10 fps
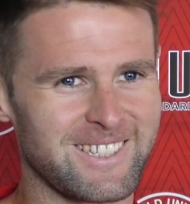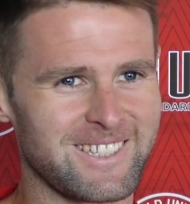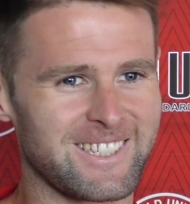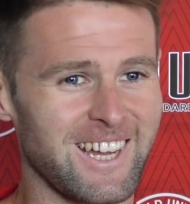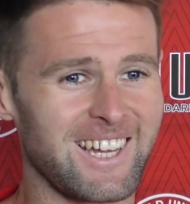
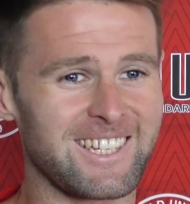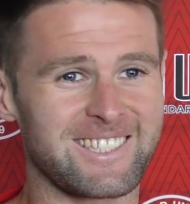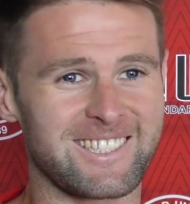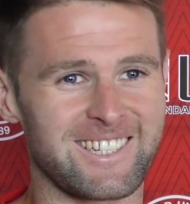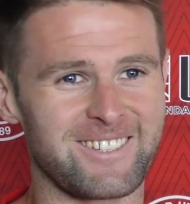It's
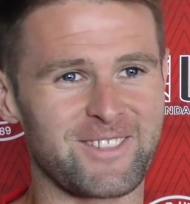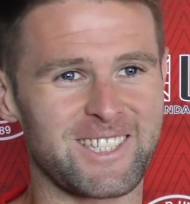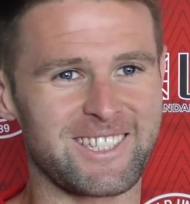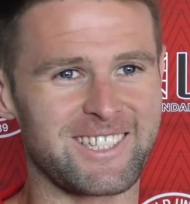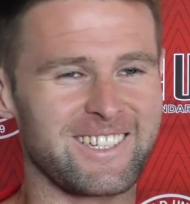nice,
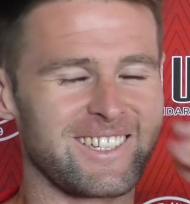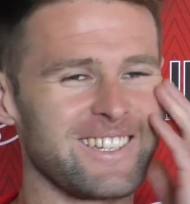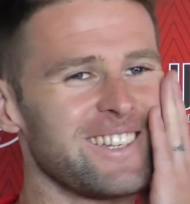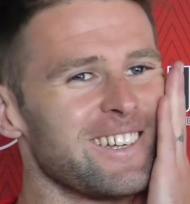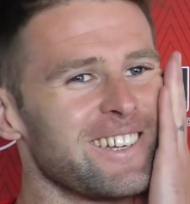obviously.
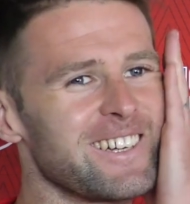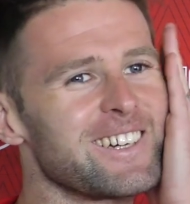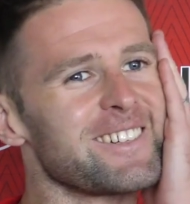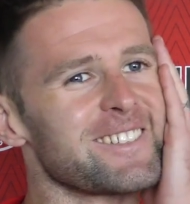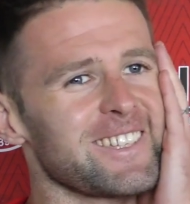
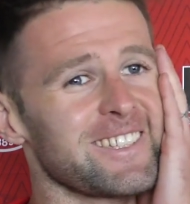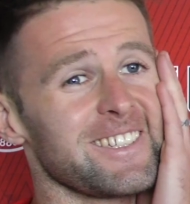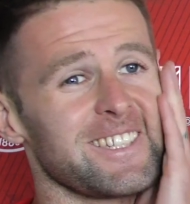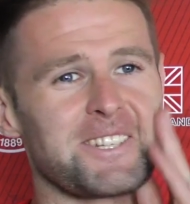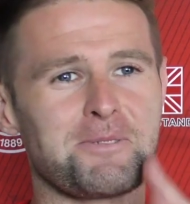I was
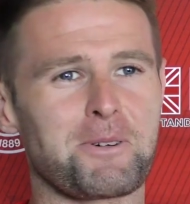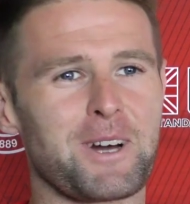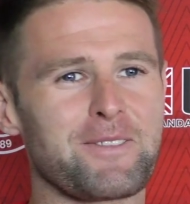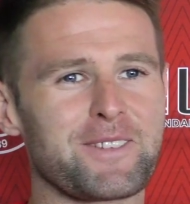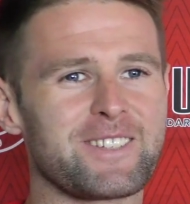actually saying to my
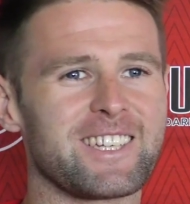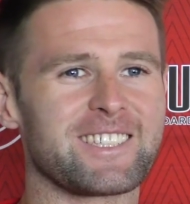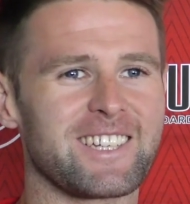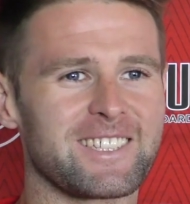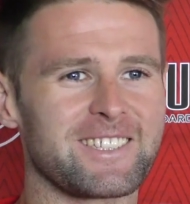wife the other day,
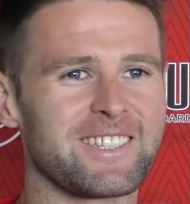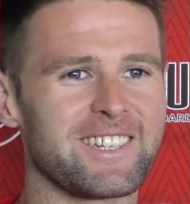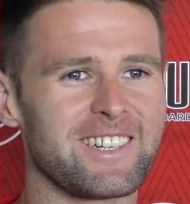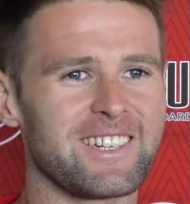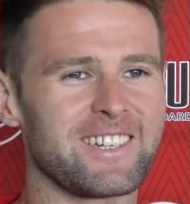it's nice
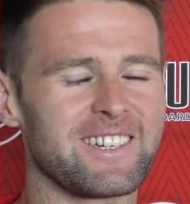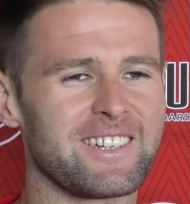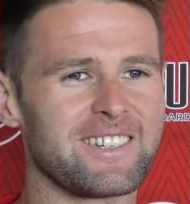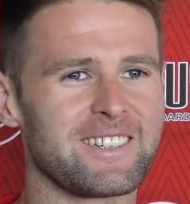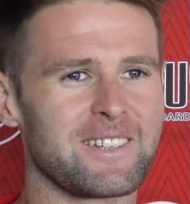
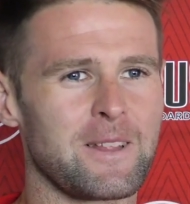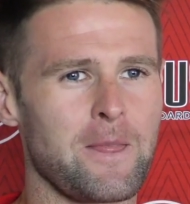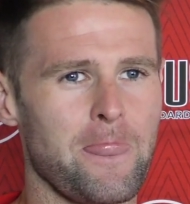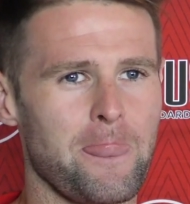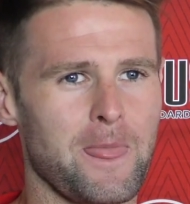that
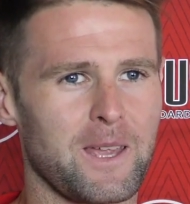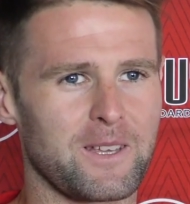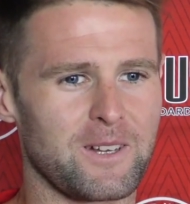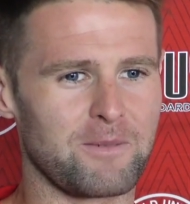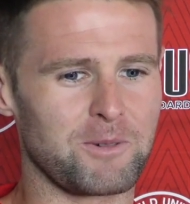
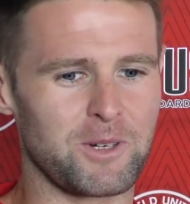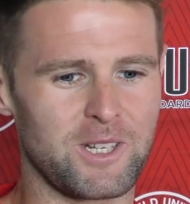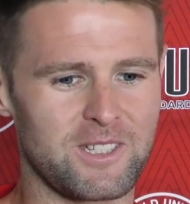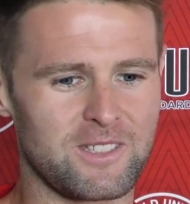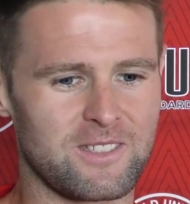you know, I'm
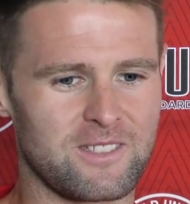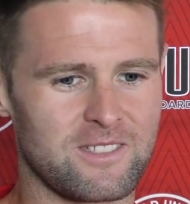going in